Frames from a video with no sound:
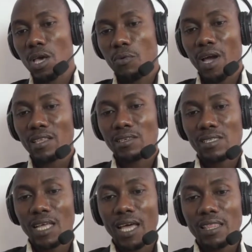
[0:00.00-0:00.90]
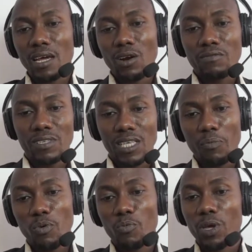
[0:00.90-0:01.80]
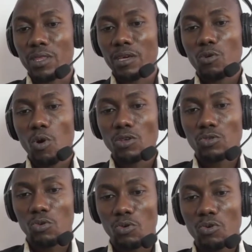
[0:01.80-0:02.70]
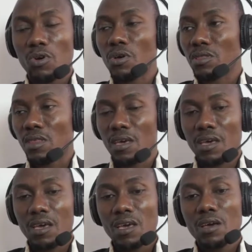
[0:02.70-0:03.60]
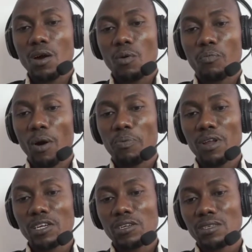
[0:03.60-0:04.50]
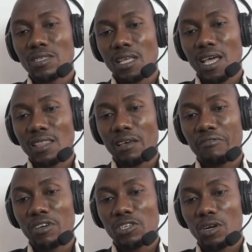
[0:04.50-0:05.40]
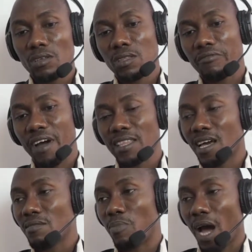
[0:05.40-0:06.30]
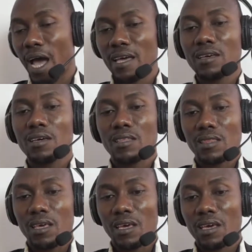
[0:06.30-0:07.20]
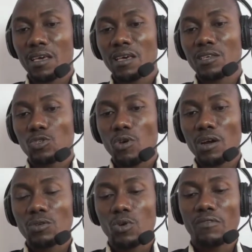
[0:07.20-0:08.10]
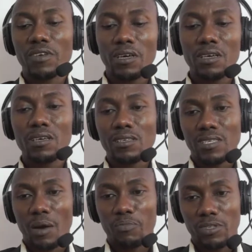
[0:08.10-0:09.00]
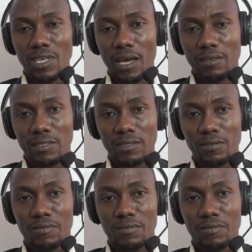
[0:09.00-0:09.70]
where the standard error of the sample mean equals to the population standard deviation divided by the square root of the sample size.